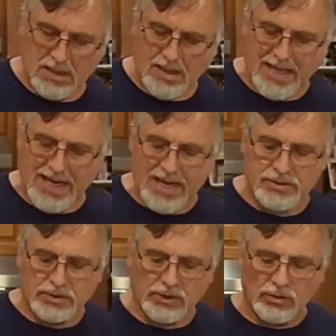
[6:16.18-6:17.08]
That
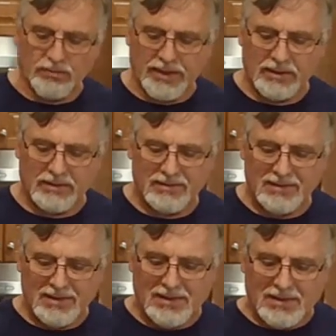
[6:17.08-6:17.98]
adds a little bit of
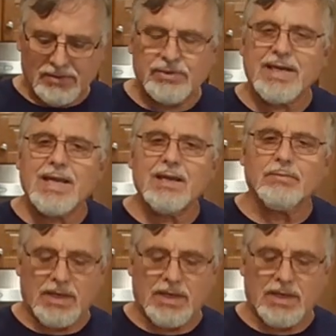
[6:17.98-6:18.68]
zing,